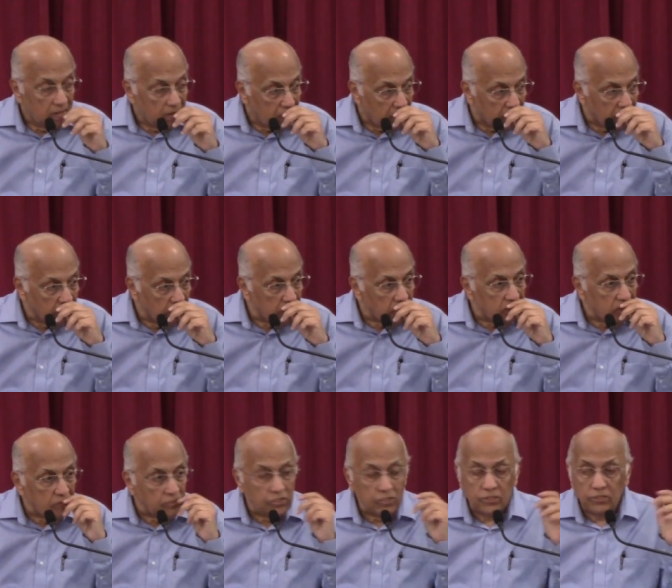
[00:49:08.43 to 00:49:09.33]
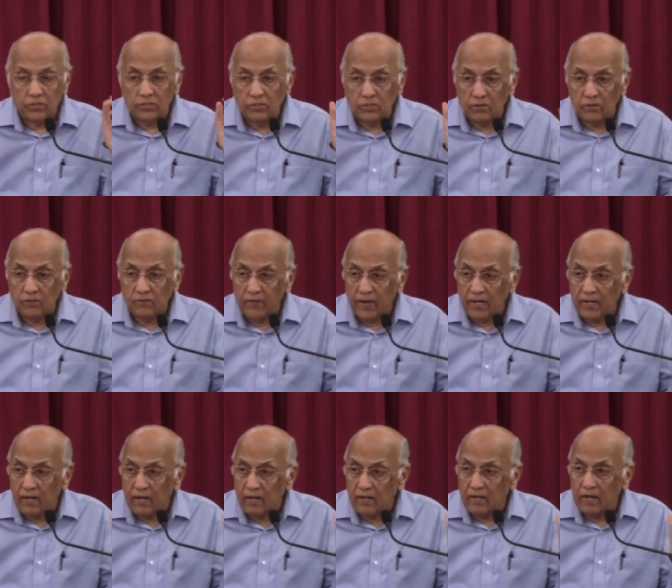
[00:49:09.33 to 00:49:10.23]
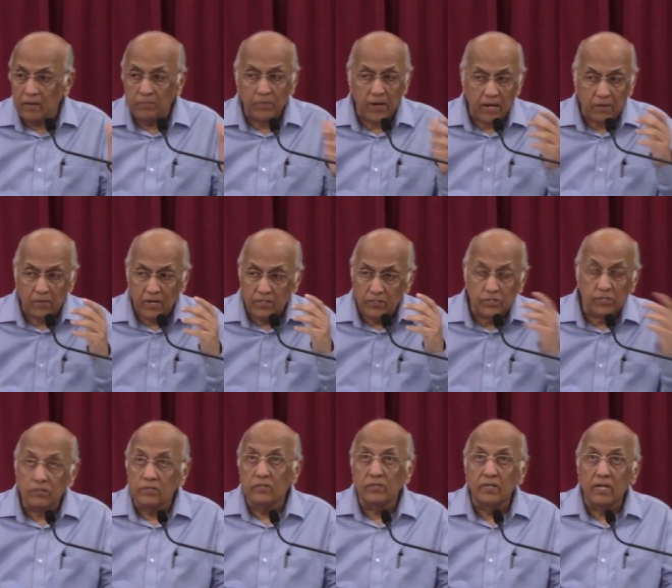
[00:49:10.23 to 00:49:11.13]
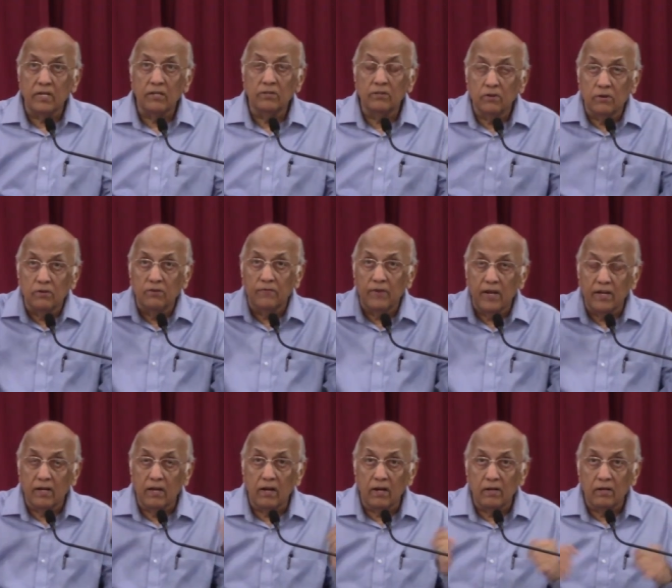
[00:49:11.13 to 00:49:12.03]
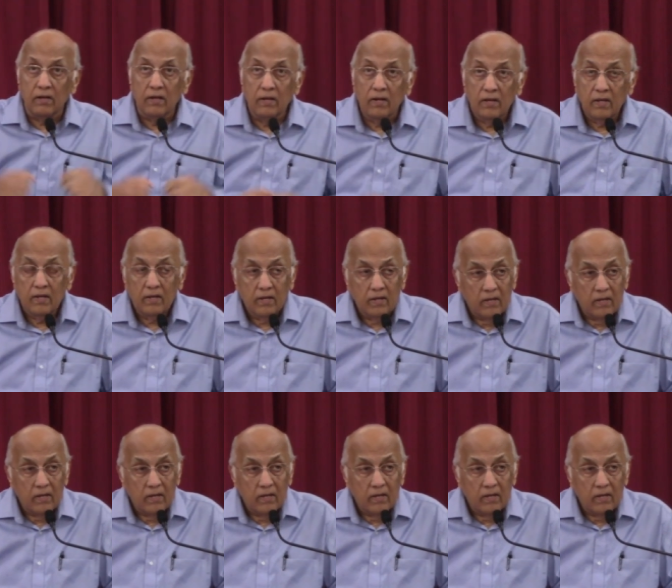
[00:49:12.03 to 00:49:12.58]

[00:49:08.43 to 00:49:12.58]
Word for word: I go to the church to glorify God. I make my children there to glorify God,